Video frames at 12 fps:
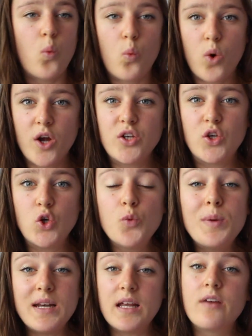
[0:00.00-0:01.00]
what you
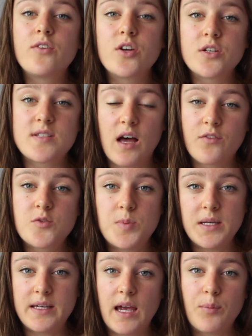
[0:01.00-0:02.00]
believe yourself to
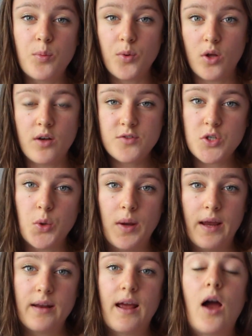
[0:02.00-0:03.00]
be capable of
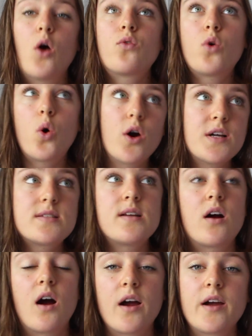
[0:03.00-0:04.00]
doing. Now, of course,
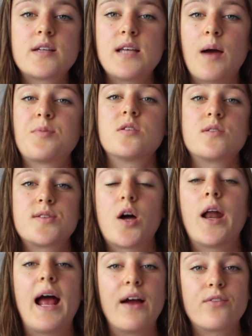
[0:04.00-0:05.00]
there are exceptions.
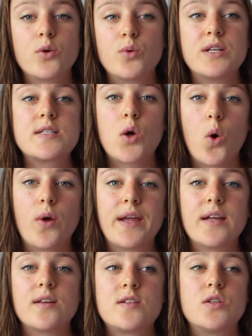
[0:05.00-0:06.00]
Not everyone is
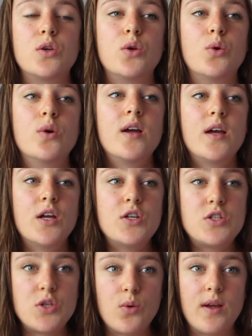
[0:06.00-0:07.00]
going to
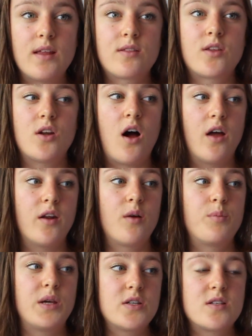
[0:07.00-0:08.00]
do
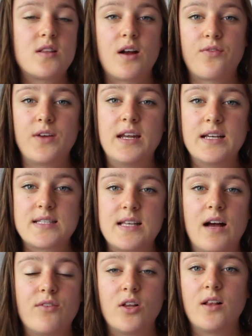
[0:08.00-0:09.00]
Inthanon because of their fitness
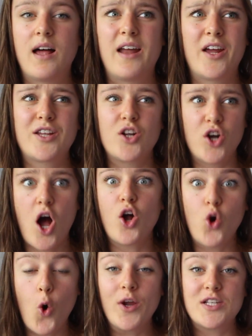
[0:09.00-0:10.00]
level, and like they're
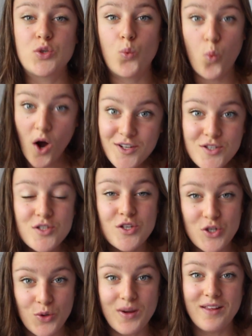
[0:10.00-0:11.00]
not going to want
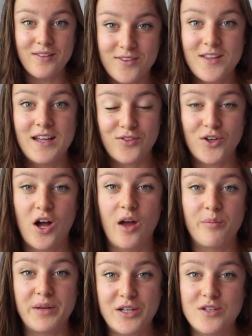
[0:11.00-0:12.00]
to do
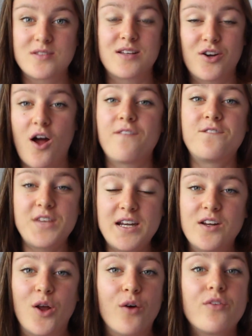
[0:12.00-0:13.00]
Inthanon because they're not fit
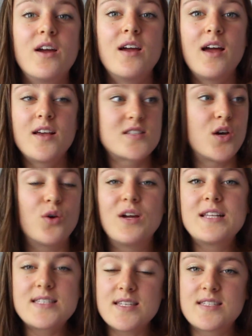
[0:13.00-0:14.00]
enough. So
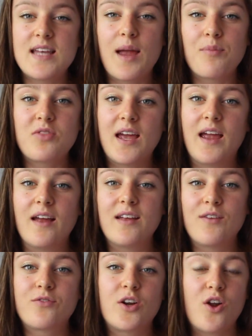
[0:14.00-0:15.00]
it's the same thing.
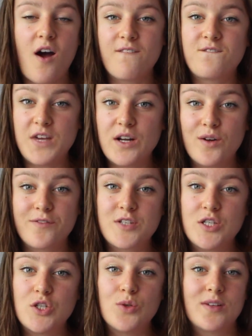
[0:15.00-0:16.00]
If they're not fit enough
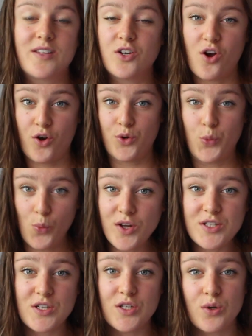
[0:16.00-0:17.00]
to do it, they're not going to
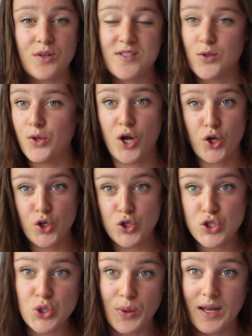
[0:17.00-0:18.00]
want to do it, so they're not going
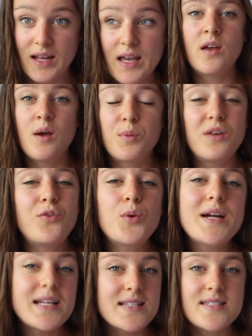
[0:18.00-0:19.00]
to do it. But if you
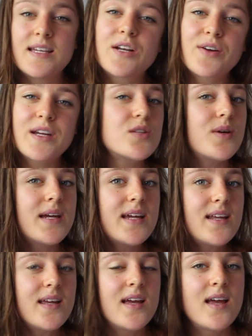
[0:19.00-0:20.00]
are considering doing
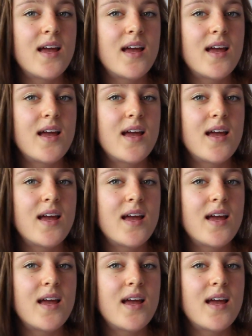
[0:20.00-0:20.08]
it